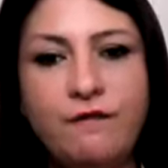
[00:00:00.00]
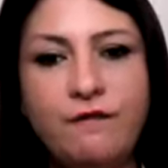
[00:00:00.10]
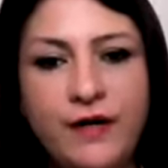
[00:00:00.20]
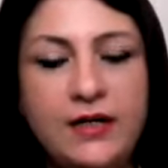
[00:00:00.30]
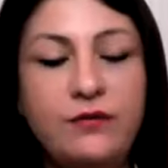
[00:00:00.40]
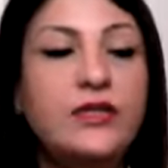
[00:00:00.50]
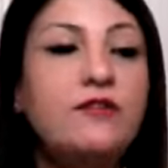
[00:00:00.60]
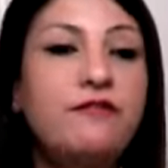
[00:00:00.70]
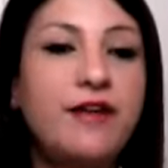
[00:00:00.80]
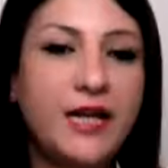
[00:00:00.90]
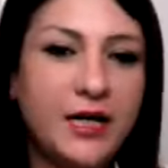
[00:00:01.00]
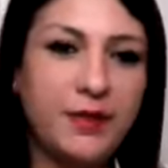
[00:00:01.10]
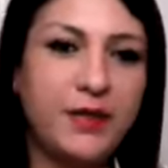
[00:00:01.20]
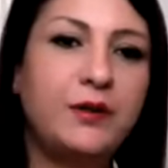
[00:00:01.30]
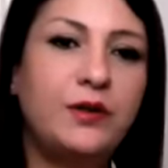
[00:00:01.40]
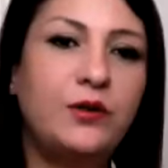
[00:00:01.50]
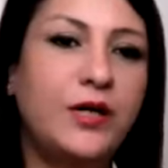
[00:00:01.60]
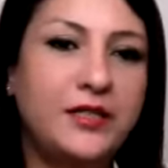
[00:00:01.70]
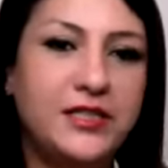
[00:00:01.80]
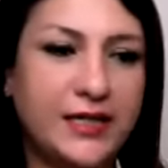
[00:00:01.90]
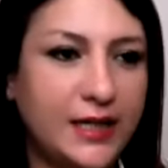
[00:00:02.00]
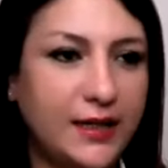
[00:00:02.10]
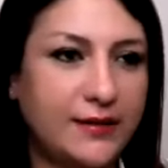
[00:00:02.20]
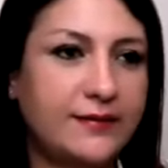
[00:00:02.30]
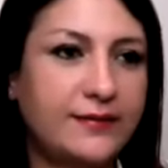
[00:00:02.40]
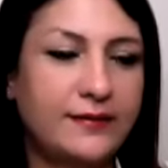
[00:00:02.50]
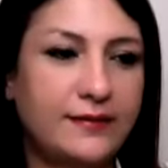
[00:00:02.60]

fit in with the very people who are rejecting us.